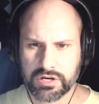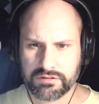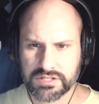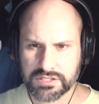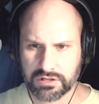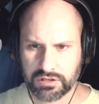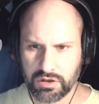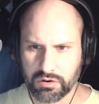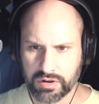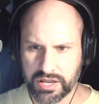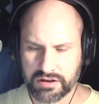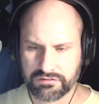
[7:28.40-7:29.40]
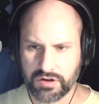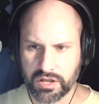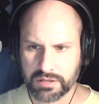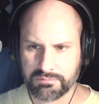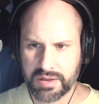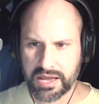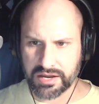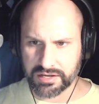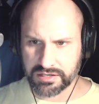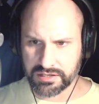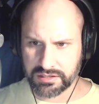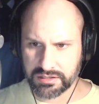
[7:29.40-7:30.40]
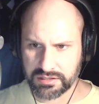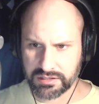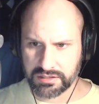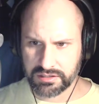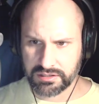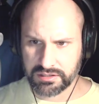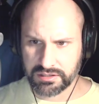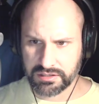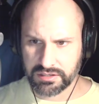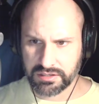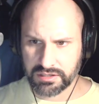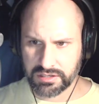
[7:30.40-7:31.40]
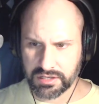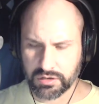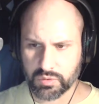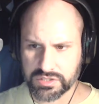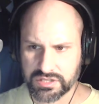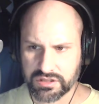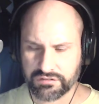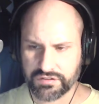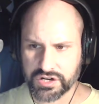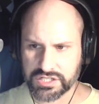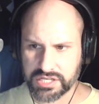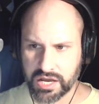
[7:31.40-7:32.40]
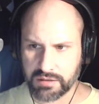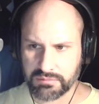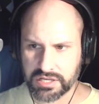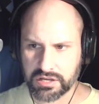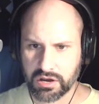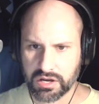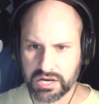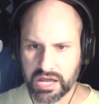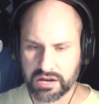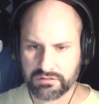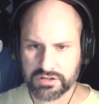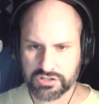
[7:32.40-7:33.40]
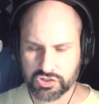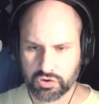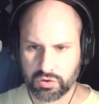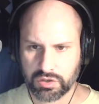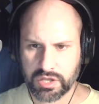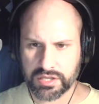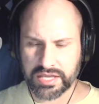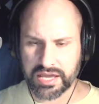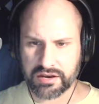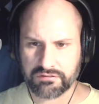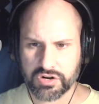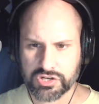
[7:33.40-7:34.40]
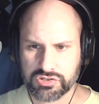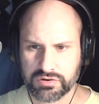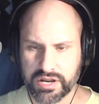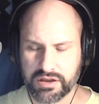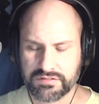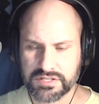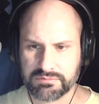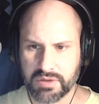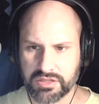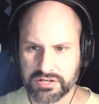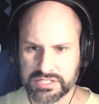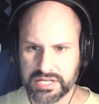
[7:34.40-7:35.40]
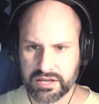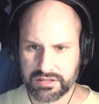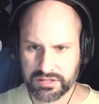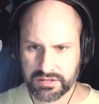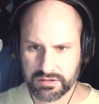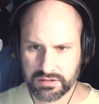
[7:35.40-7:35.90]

of his cloak had fallen back. It wasn't the first time he'd gotten out of control on the anniversary of his mother's death.